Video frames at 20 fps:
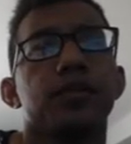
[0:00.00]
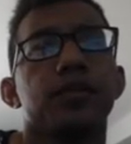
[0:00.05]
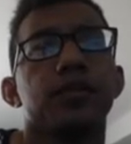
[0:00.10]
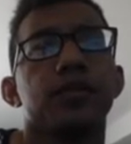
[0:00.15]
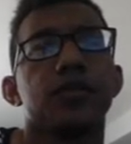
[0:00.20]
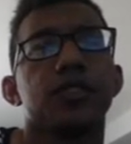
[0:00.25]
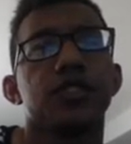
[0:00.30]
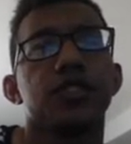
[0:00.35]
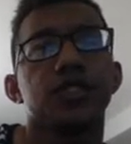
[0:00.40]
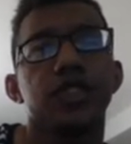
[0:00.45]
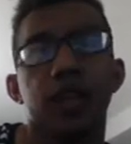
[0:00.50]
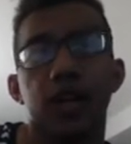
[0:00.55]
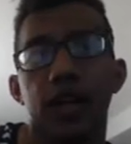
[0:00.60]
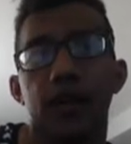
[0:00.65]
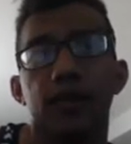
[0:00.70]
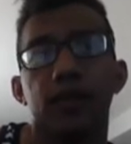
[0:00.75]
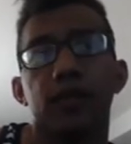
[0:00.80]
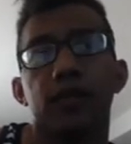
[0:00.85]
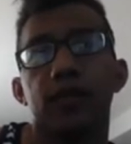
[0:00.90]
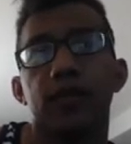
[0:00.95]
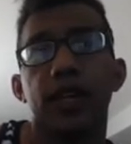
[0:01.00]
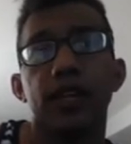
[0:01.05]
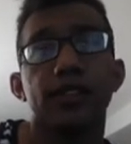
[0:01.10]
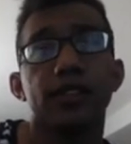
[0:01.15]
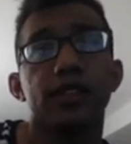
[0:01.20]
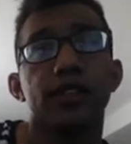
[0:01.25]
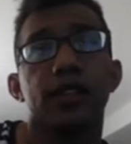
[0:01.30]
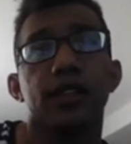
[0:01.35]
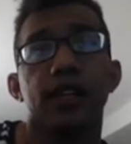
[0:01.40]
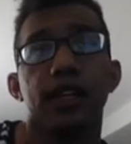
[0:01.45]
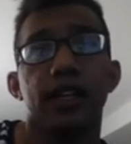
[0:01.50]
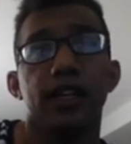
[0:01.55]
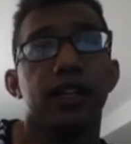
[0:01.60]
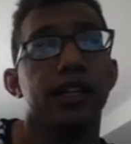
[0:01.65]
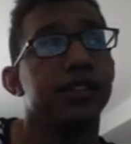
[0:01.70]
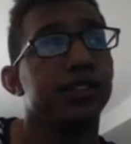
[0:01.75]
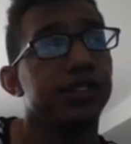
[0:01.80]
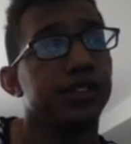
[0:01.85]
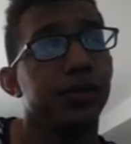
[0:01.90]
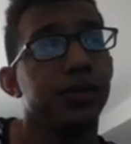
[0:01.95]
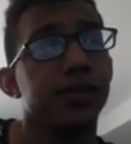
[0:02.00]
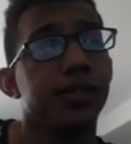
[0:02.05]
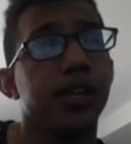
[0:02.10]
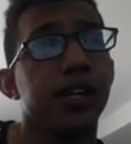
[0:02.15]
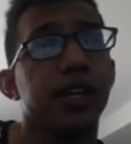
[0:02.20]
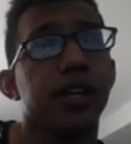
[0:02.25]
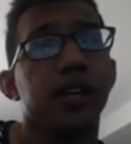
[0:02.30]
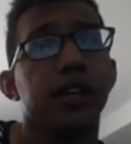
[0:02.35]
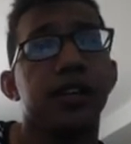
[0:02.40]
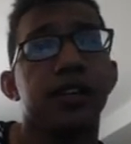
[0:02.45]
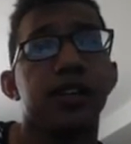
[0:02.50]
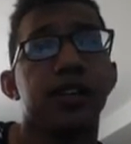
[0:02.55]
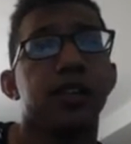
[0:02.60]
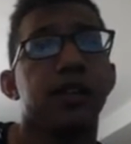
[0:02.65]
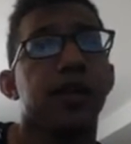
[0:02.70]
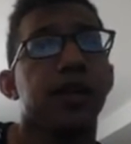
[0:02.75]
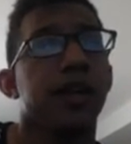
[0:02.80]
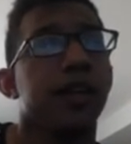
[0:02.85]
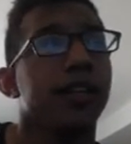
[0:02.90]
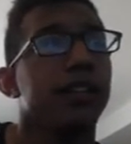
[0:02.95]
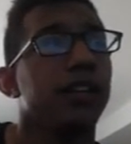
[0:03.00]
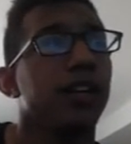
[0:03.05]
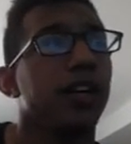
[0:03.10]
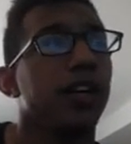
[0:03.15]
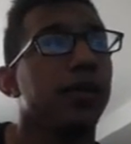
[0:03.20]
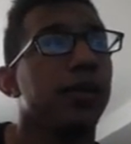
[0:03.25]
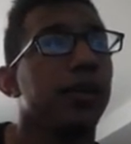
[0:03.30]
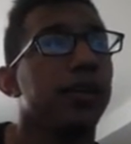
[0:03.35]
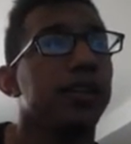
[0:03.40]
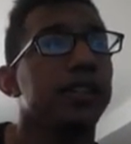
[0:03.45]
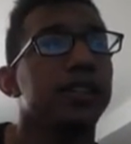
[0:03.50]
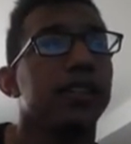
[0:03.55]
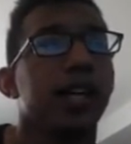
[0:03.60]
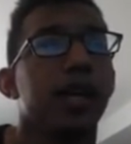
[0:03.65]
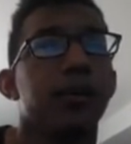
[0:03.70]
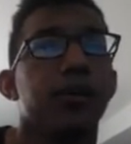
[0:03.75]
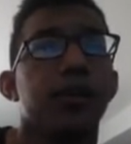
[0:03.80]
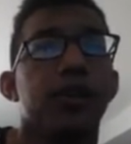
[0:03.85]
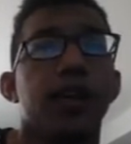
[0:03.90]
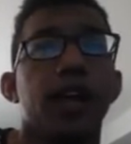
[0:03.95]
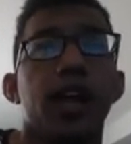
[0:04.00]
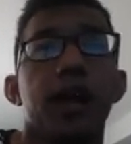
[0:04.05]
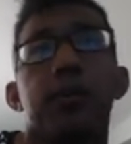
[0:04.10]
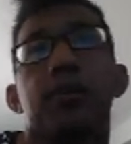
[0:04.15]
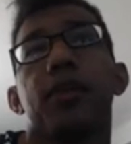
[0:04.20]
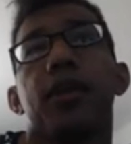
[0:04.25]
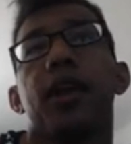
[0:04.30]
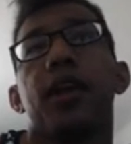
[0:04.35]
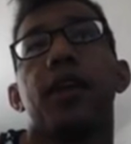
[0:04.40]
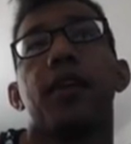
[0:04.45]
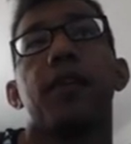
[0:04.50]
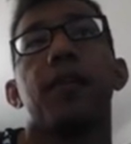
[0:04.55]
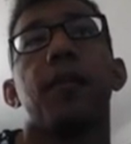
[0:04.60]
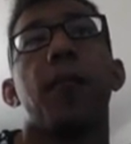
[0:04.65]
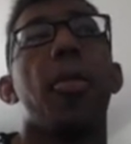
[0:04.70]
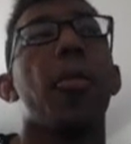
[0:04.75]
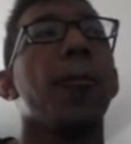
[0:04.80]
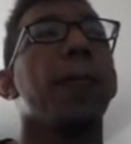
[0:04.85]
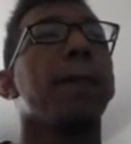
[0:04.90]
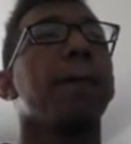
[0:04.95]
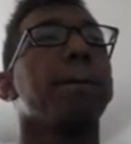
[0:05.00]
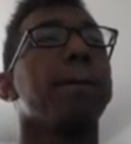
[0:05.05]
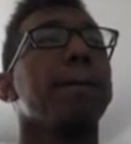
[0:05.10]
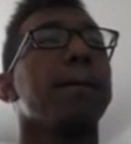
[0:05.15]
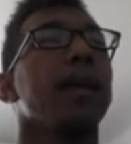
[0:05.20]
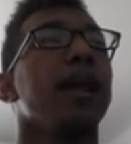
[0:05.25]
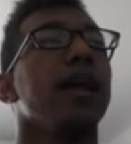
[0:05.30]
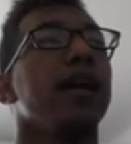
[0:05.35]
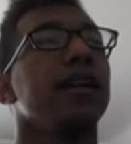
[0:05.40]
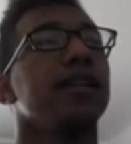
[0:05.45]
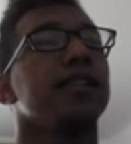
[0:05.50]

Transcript: So yeah, that's the stone deck. Let's go ahead and talk about the sideboard that I played. So